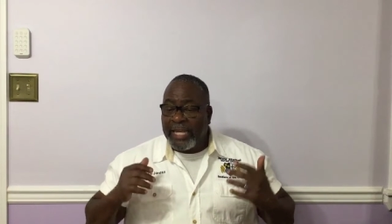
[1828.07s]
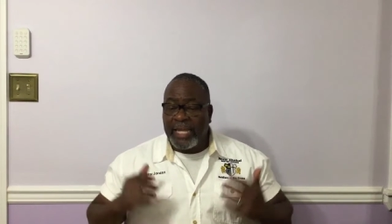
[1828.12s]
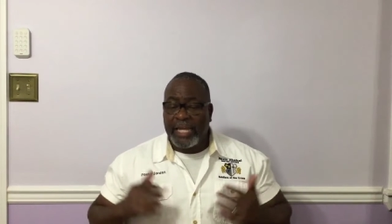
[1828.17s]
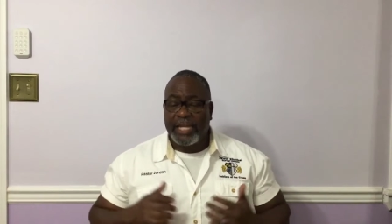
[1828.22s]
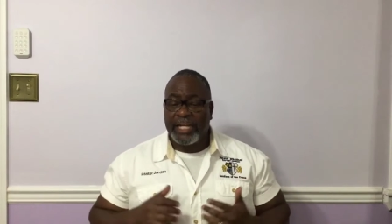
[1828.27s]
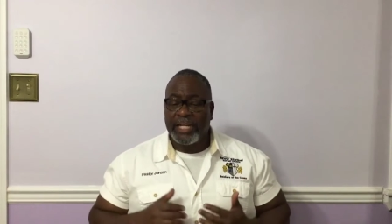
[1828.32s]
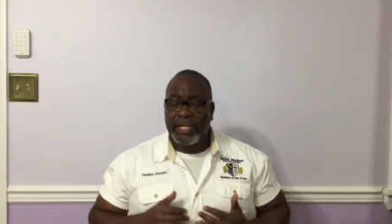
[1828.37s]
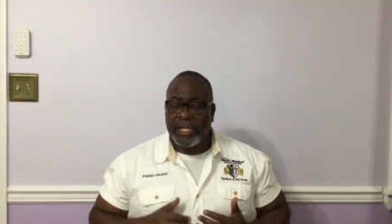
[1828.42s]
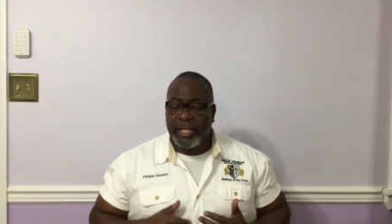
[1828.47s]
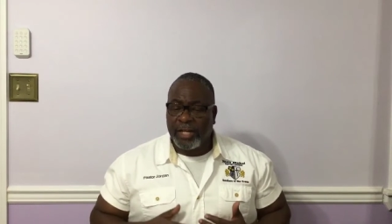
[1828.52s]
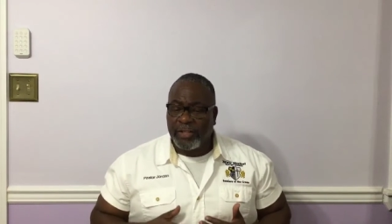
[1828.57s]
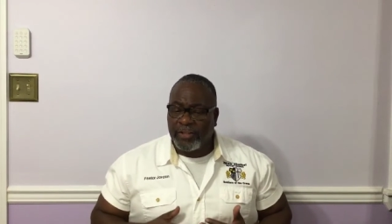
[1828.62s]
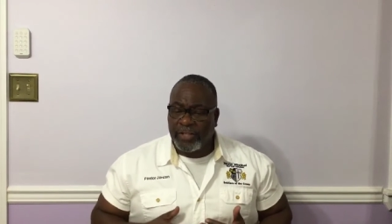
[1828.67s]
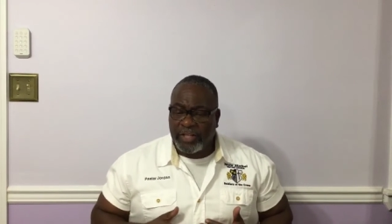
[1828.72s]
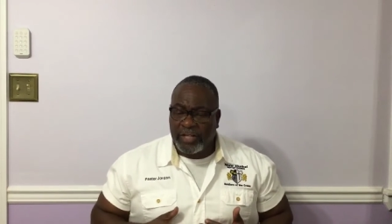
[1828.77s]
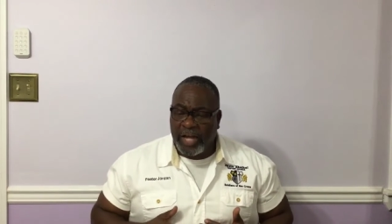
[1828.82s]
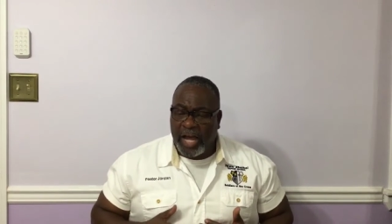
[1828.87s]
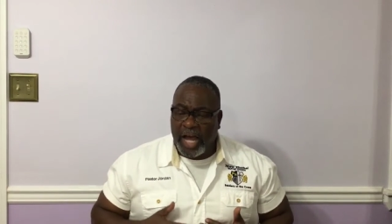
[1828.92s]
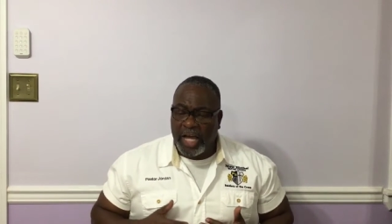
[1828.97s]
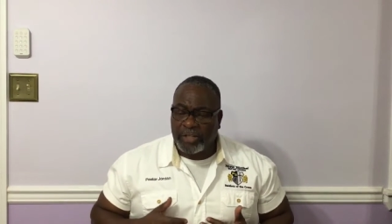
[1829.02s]
any other
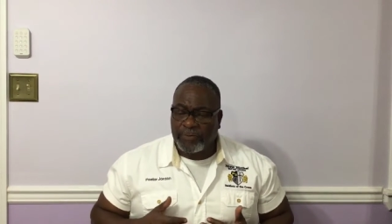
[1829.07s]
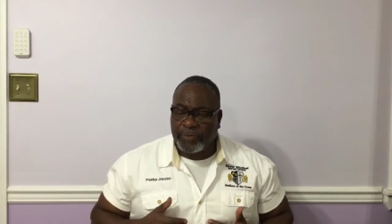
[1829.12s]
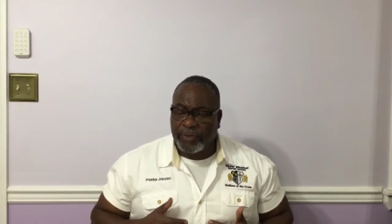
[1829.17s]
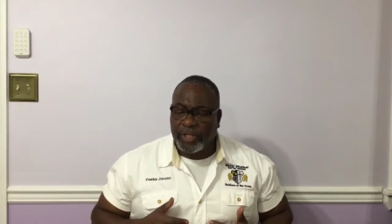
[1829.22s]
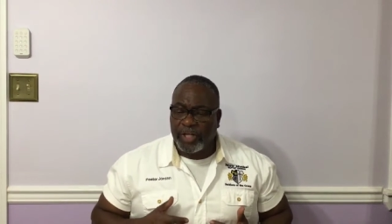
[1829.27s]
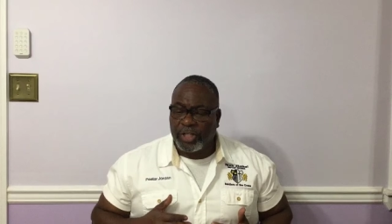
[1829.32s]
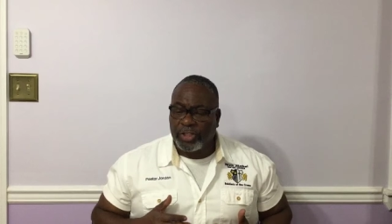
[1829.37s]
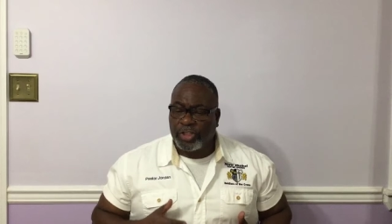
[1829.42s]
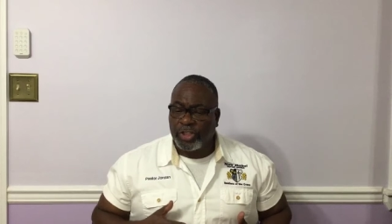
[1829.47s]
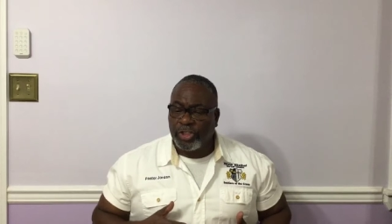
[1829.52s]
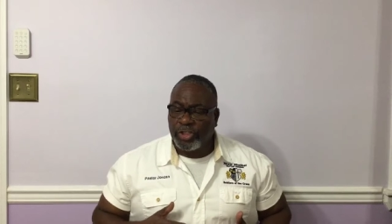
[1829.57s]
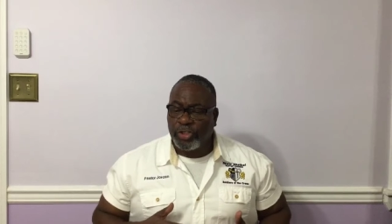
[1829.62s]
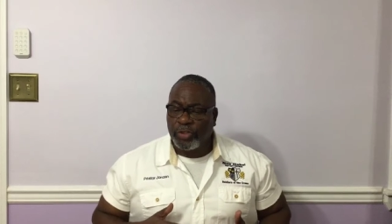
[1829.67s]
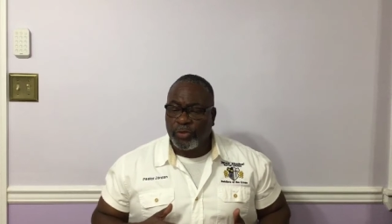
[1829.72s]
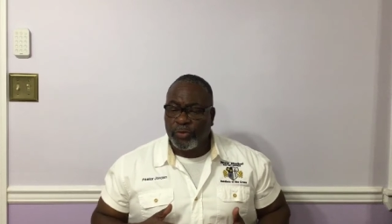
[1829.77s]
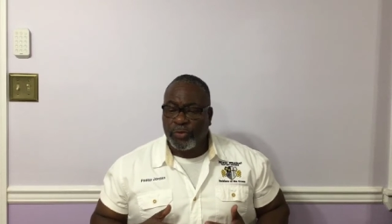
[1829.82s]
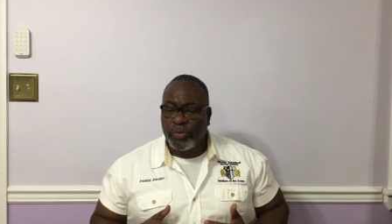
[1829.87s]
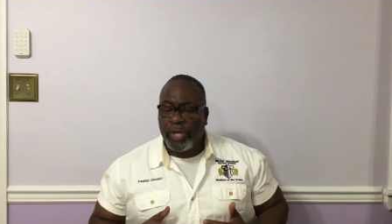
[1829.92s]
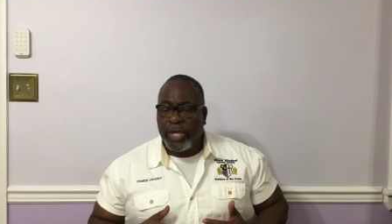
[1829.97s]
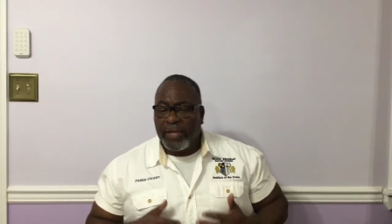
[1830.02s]
gospel unto
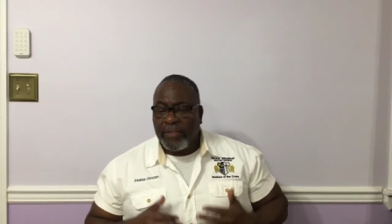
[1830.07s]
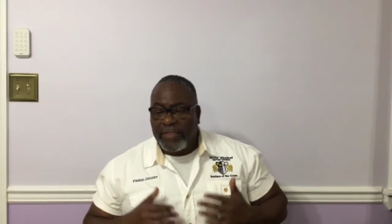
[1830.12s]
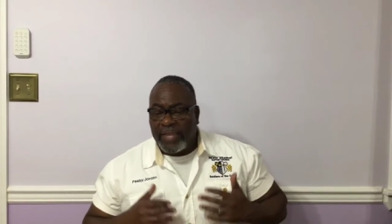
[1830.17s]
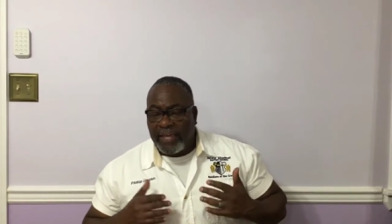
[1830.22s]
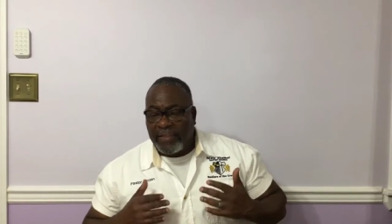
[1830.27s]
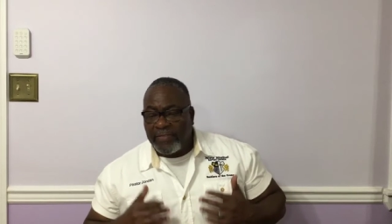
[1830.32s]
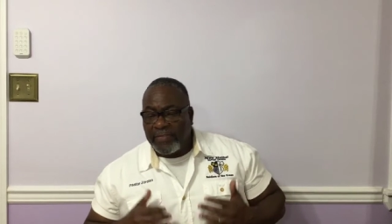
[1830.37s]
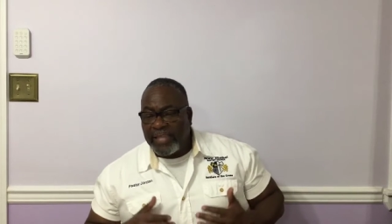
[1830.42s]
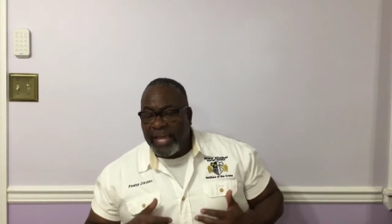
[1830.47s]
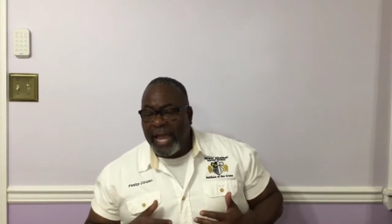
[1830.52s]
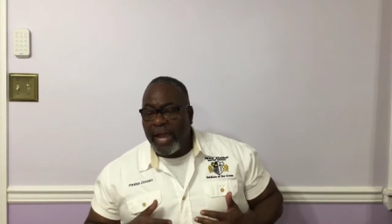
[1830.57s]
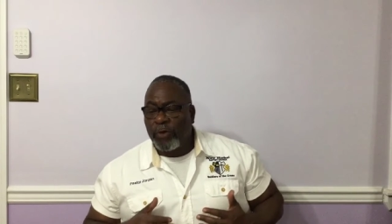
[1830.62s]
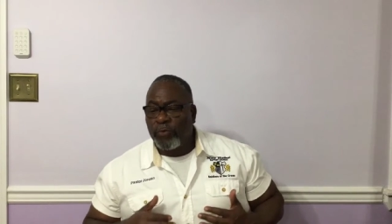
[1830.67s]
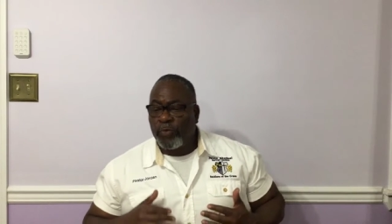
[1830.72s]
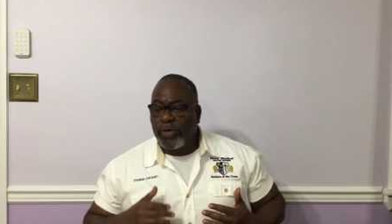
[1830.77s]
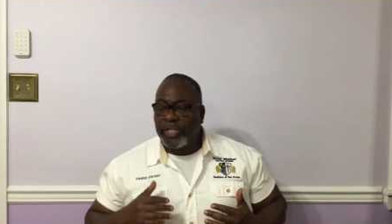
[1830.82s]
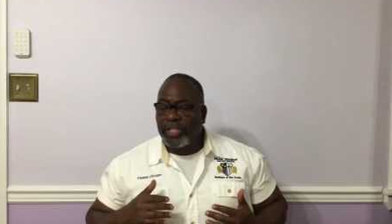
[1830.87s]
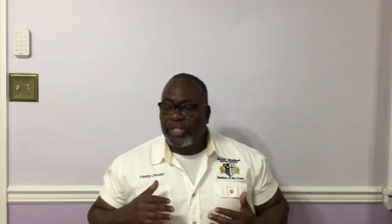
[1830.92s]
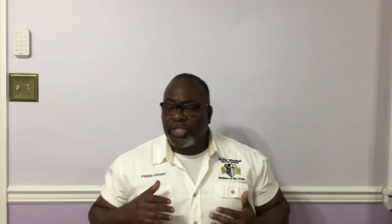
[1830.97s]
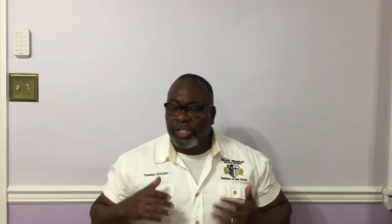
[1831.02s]
you than that
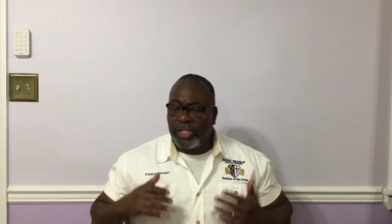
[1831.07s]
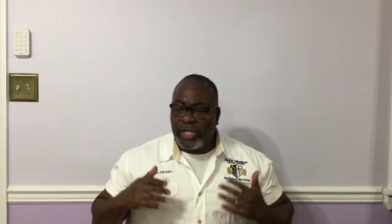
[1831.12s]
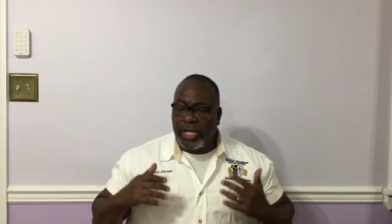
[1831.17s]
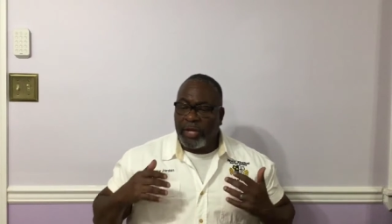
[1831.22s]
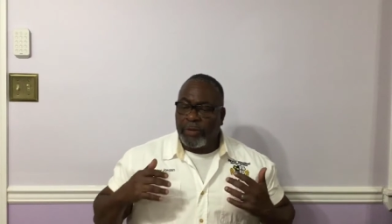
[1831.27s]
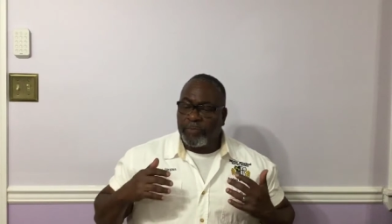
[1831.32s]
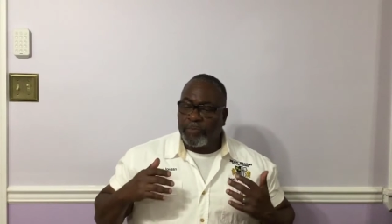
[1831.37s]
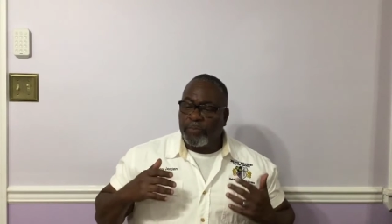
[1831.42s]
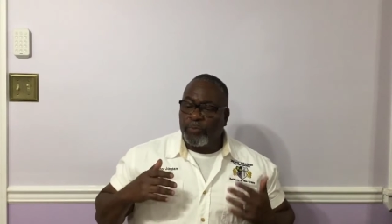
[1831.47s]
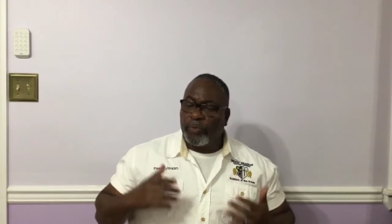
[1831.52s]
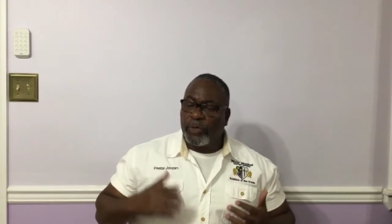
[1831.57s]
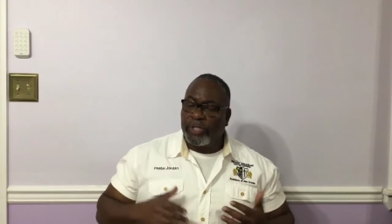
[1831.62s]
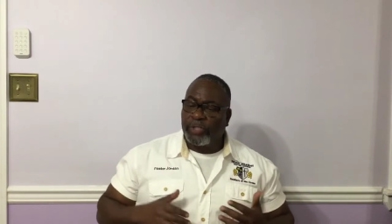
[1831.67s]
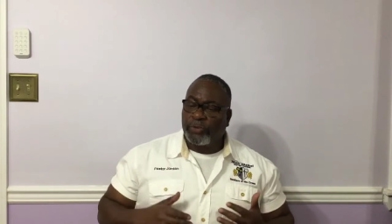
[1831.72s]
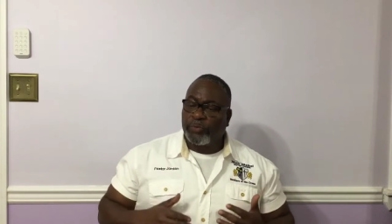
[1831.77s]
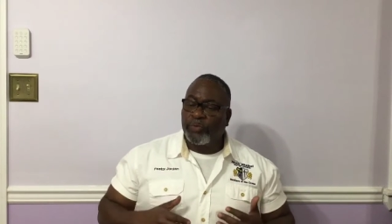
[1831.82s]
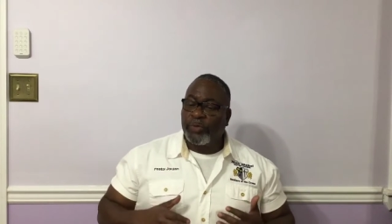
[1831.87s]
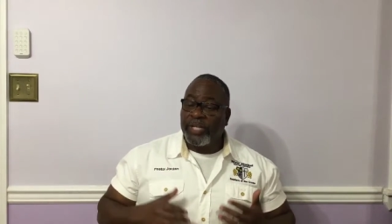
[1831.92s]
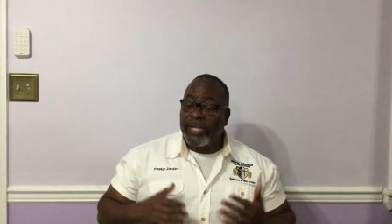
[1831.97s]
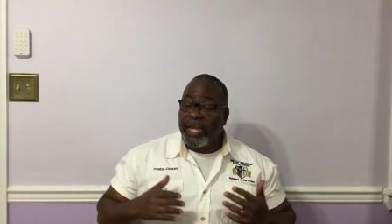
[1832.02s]
which ye have,
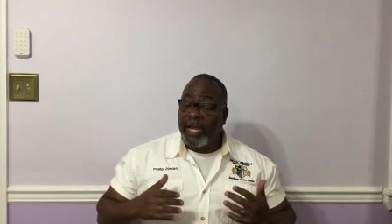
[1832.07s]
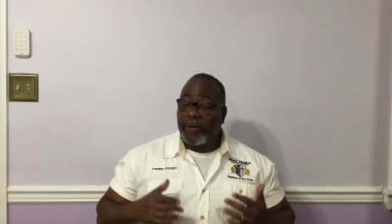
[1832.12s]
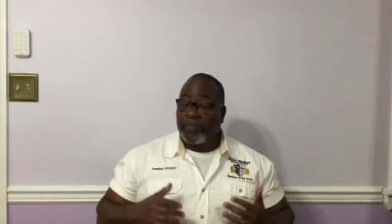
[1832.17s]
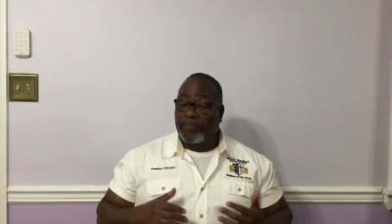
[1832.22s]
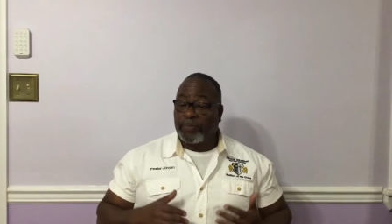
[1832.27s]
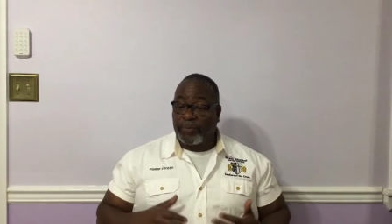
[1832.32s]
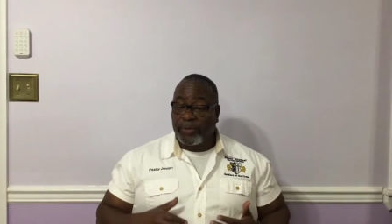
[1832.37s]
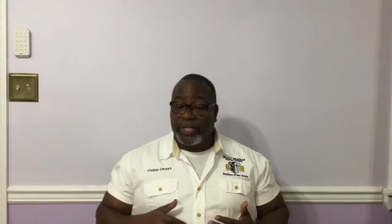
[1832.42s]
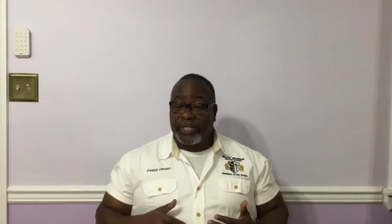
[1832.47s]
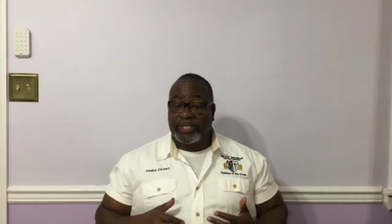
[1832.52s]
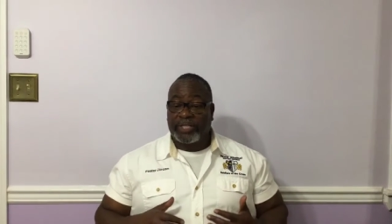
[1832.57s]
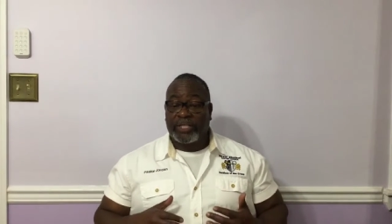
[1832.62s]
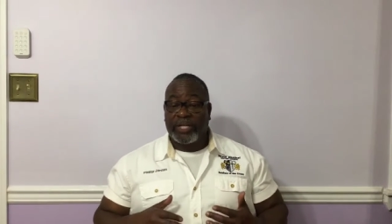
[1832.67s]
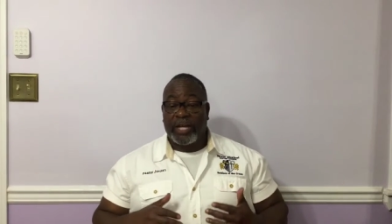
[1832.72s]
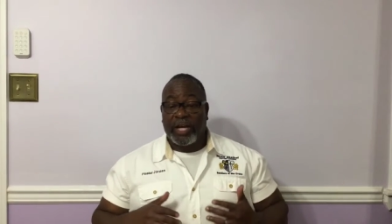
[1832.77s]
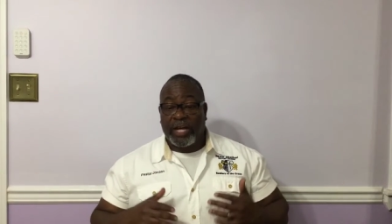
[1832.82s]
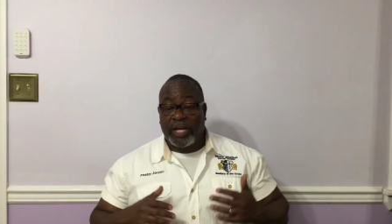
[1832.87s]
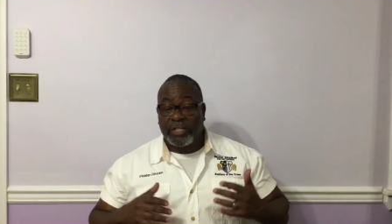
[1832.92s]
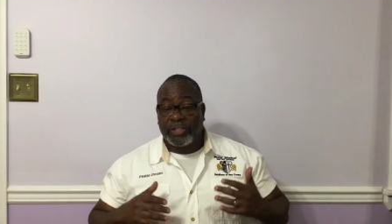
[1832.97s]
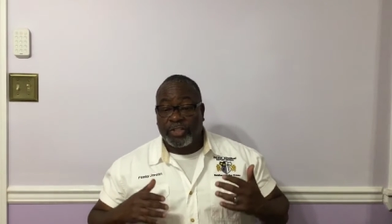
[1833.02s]
which we have preached
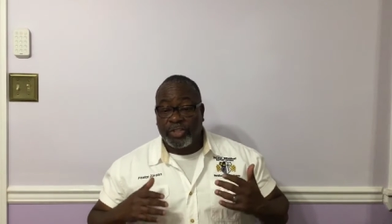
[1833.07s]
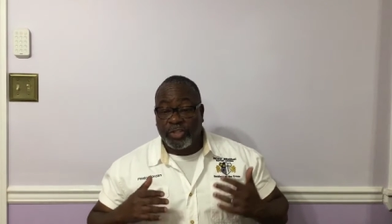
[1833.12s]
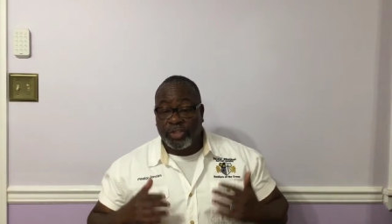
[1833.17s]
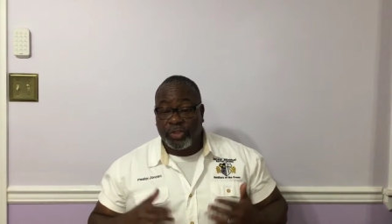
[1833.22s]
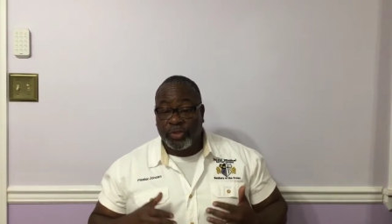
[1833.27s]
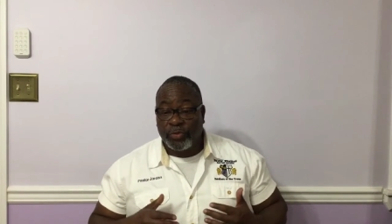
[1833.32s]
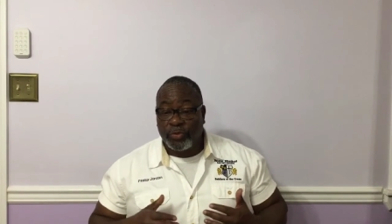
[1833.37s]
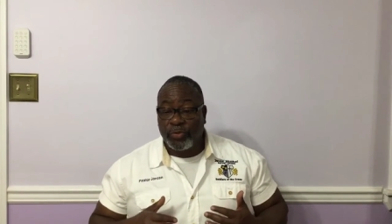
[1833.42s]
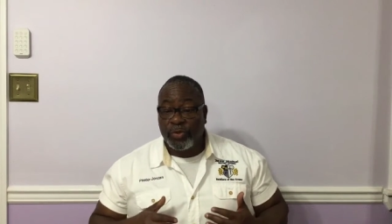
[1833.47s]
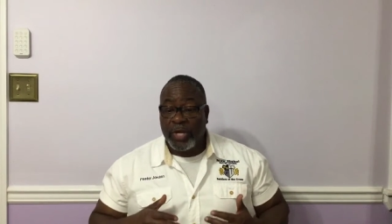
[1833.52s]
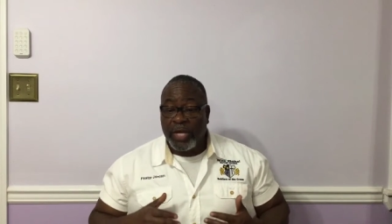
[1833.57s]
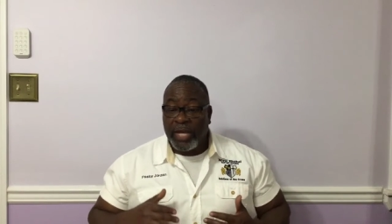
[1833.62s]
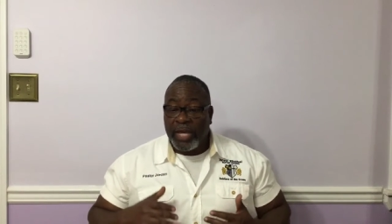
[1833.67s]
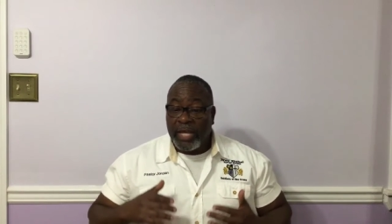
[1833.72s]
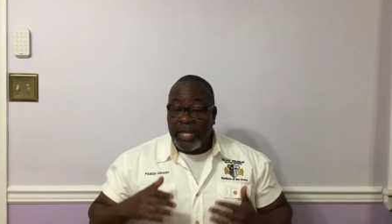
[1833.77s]
unto you,